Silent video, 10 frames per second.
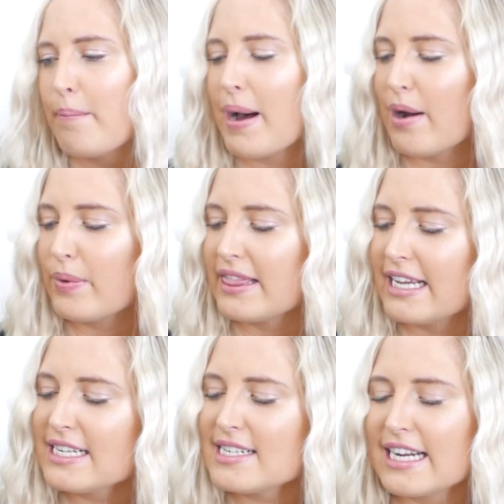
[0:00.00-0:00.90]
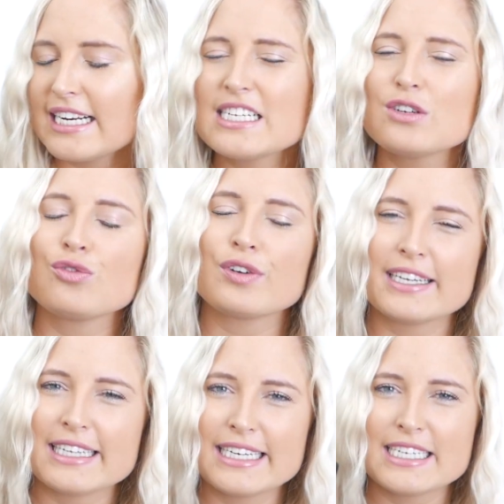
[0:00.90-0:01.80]
But with this, it is a
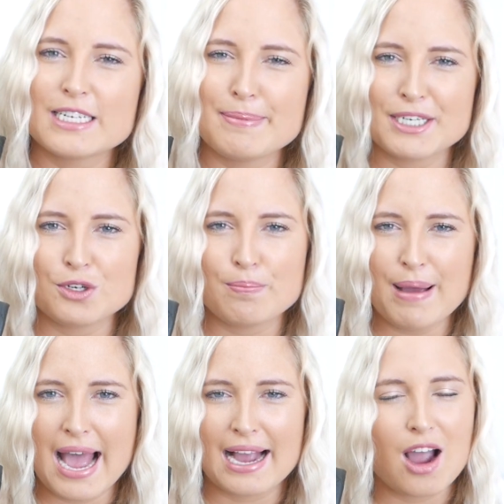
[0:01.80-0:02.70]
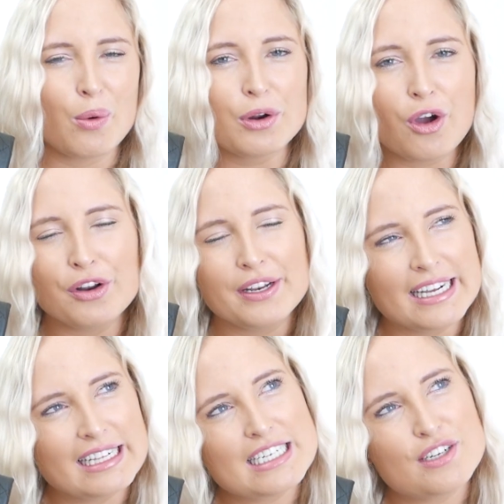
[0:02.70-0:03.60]
really special bag. I would go
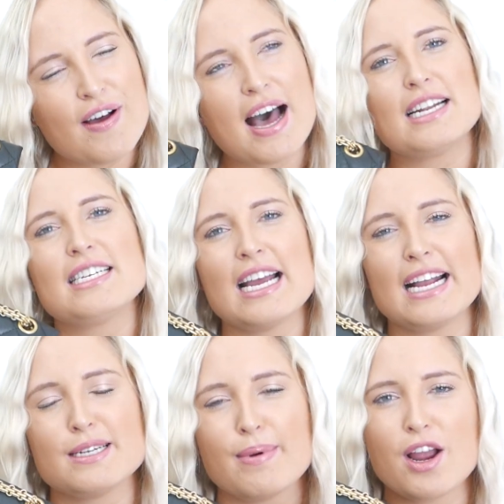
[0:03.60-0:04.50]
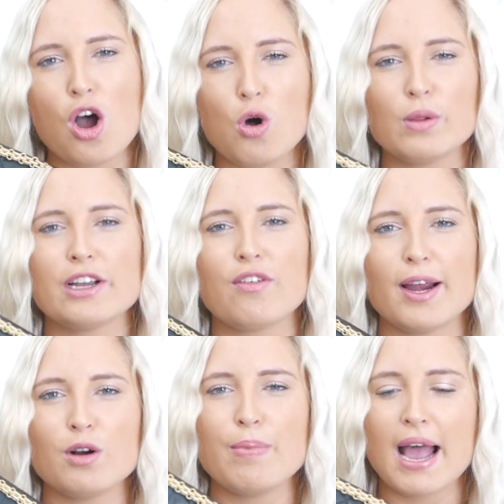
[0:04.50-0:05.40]
nearly as far to say it's my holy
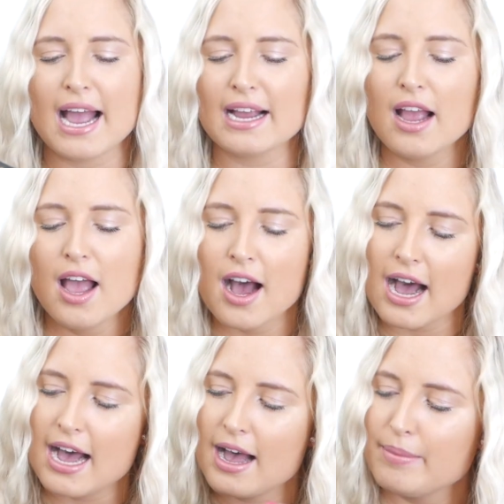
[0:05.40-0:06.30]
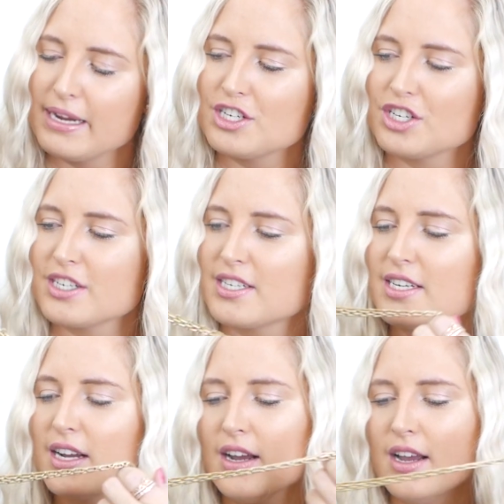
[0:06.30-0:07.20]
grail bag. Um, it's
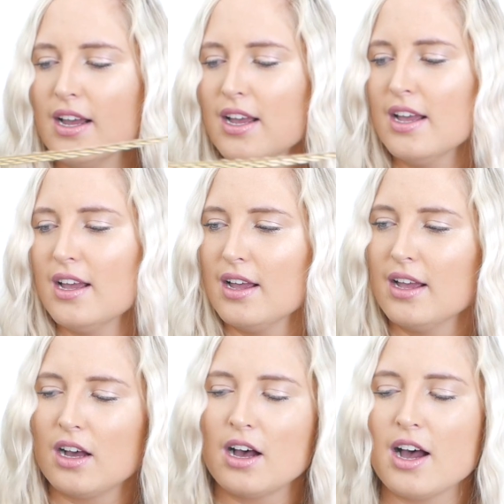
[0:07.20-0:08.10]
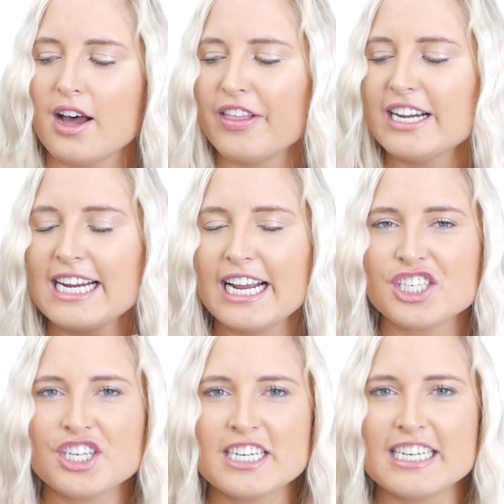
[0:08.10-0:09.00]
just, the
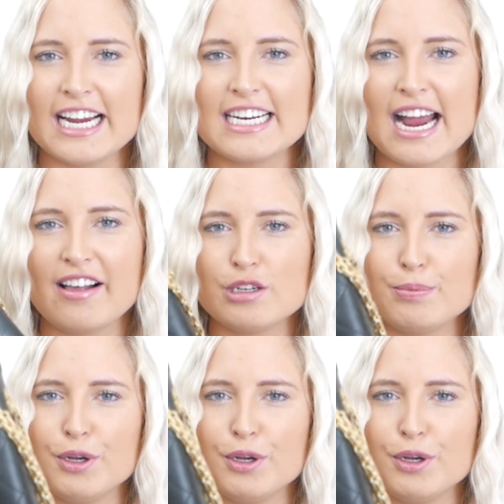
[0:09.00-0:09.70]
attention to detail is